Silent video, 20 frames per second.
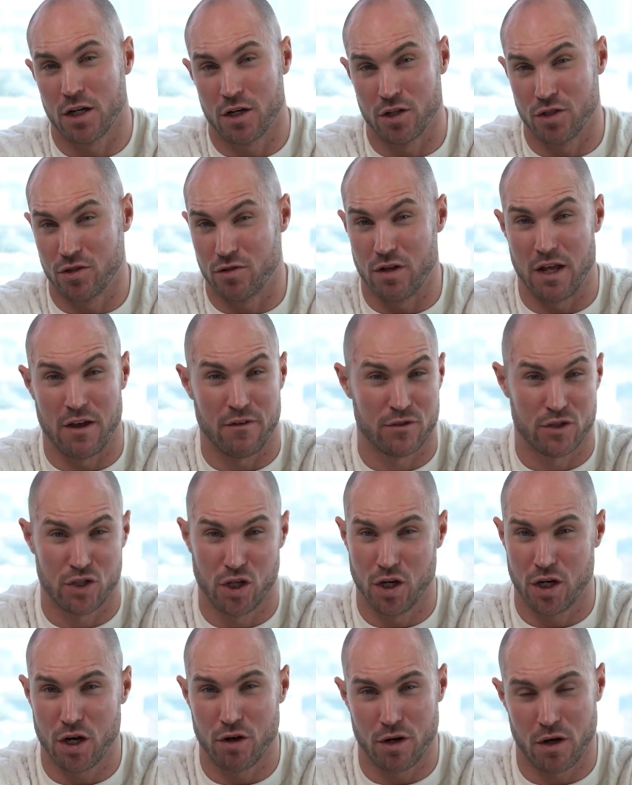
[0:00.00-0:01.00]
If
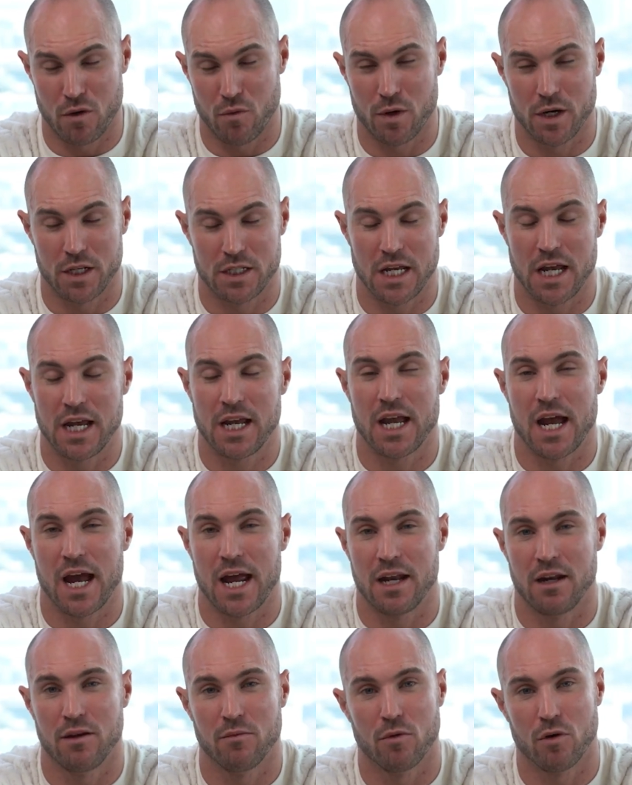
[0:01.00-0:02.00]
Serco don't want to take it
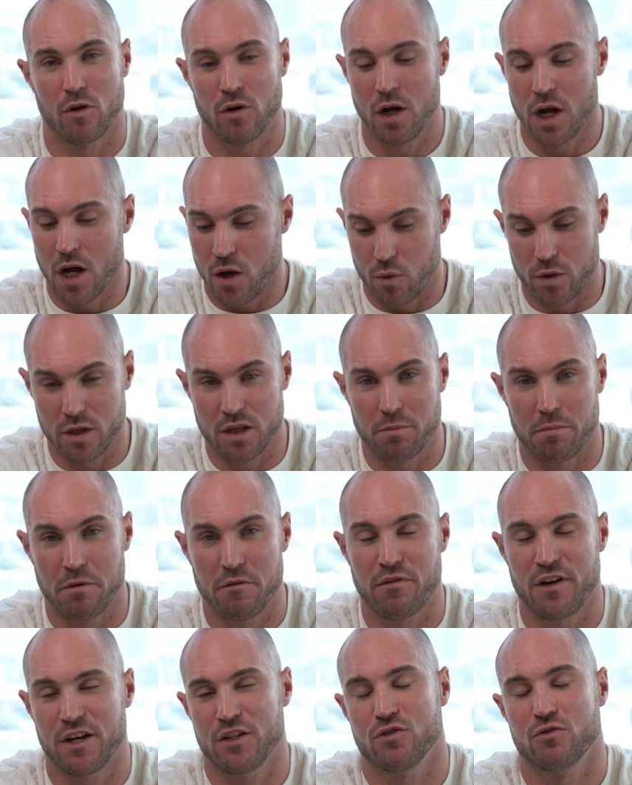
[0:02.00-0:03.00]
anymore, would the
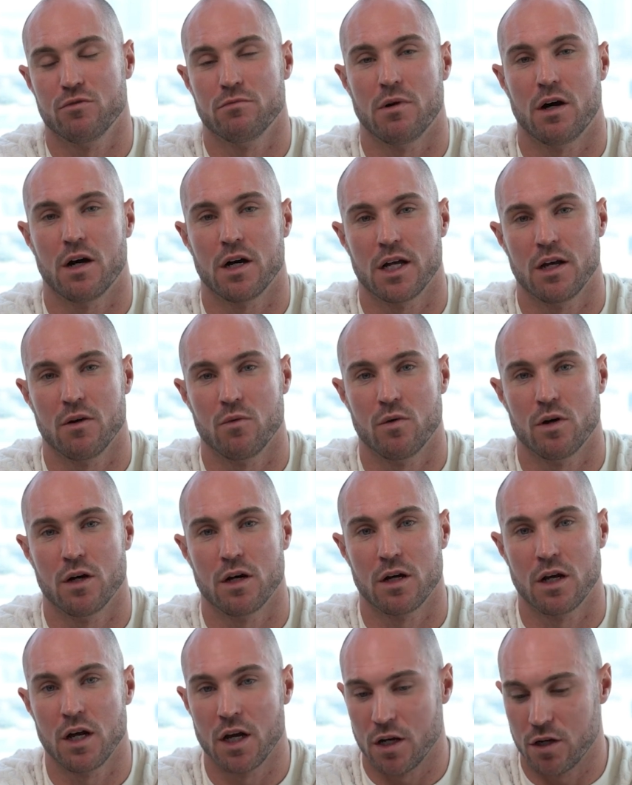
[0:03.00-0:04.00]
professional market
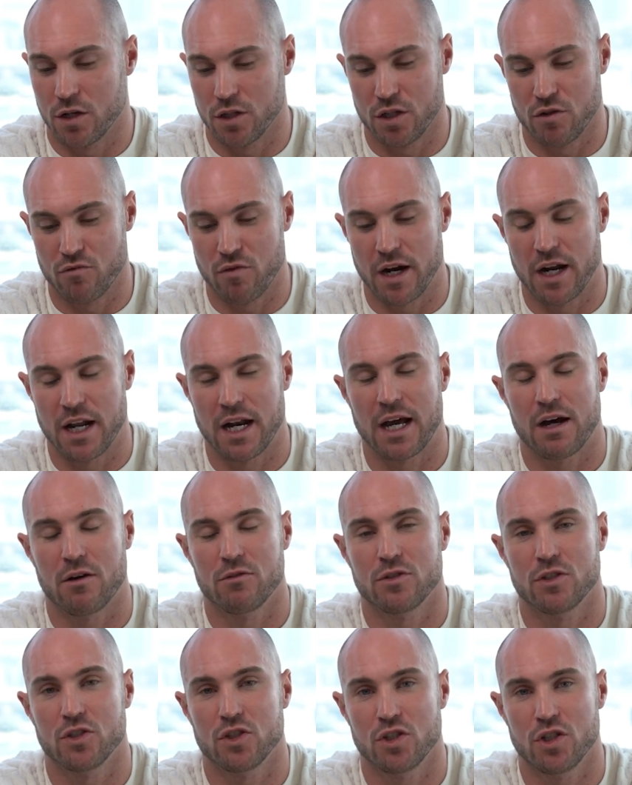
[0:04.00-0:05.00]
work? Could you rent it
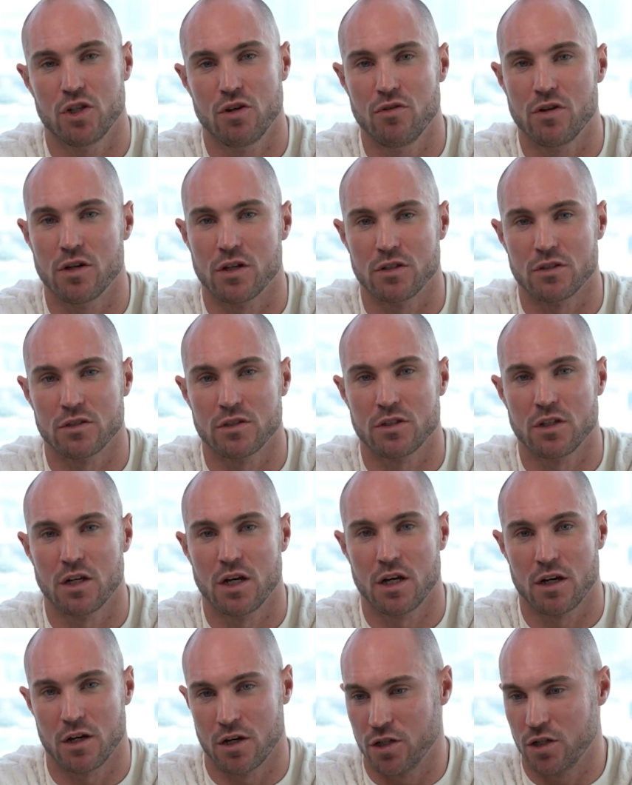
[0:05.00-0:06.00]
out to students?
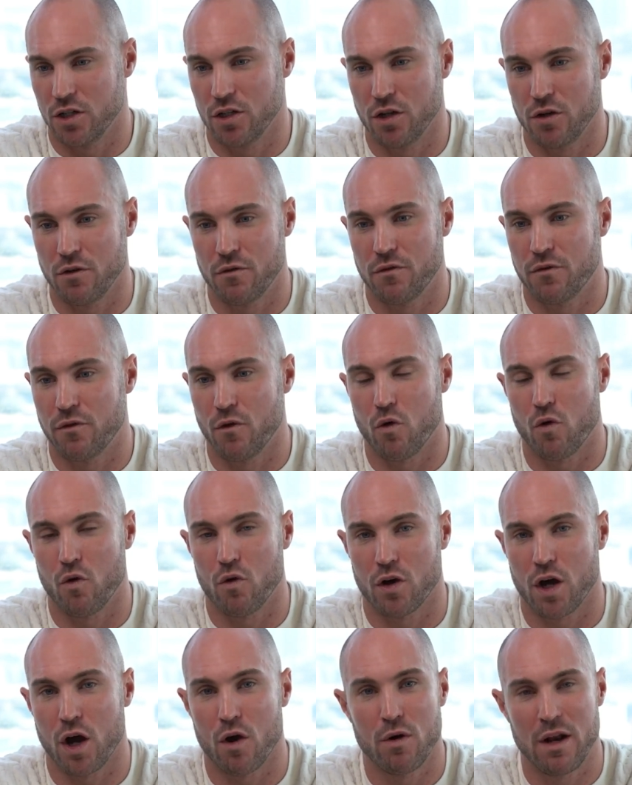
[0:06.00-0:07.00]
Could you do
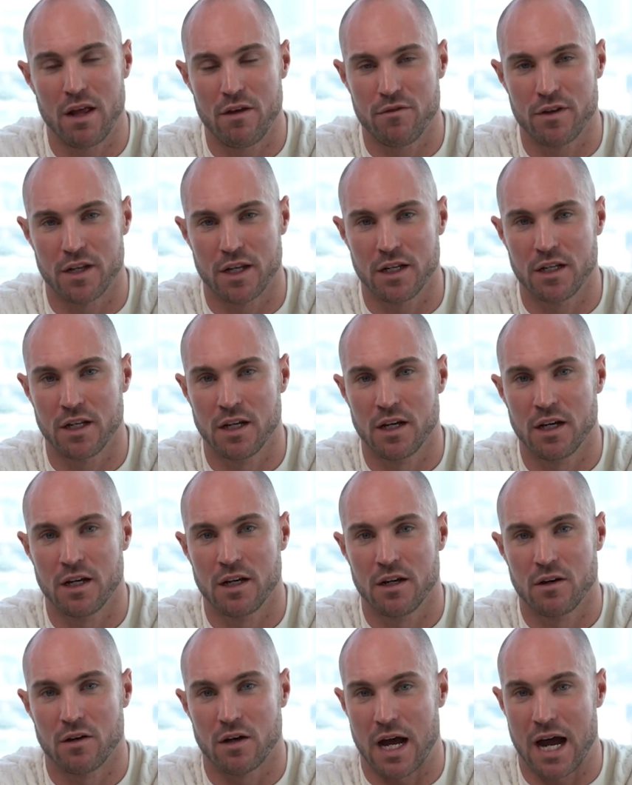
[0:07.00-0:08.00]
4 co-living
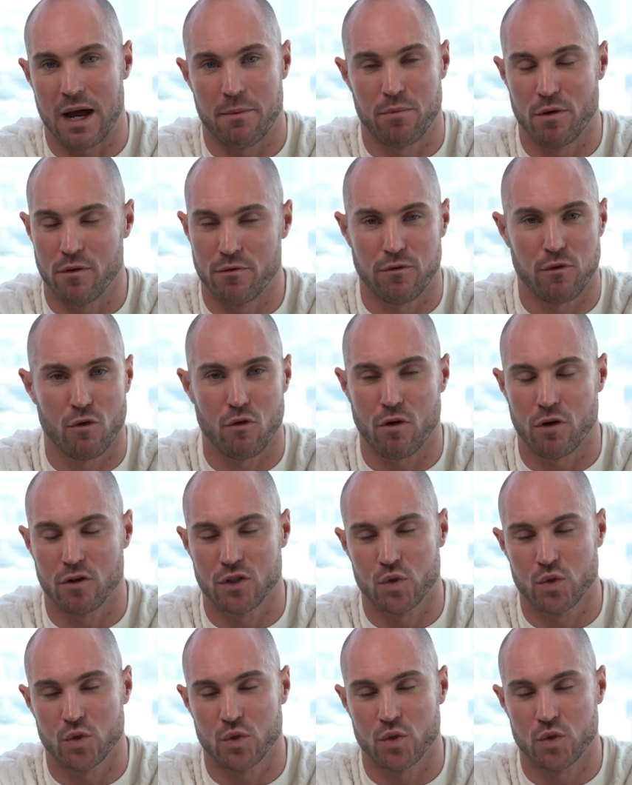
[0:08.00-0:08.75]
and put 4